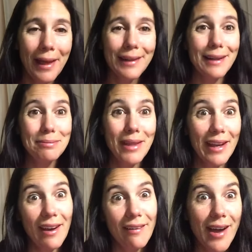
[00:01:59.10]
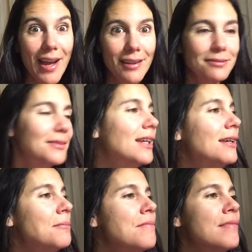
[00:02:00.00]
And I'd be like, all right.
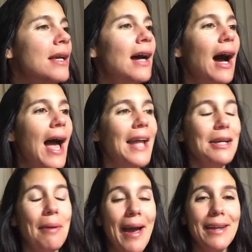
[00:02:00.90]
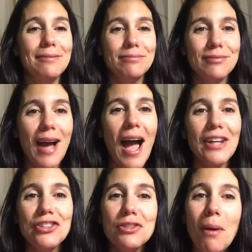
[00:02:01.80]
Anyway,
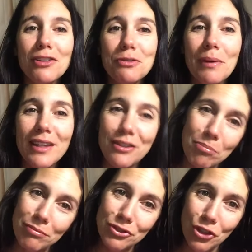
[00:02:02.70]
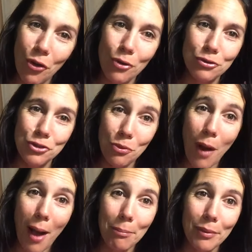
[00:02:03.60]
I just watched Billy Joel doo
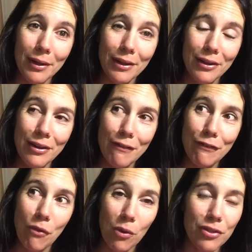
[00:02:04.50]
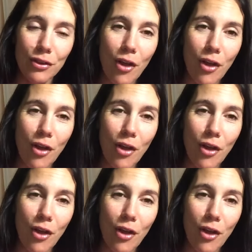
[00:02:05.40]
wop for the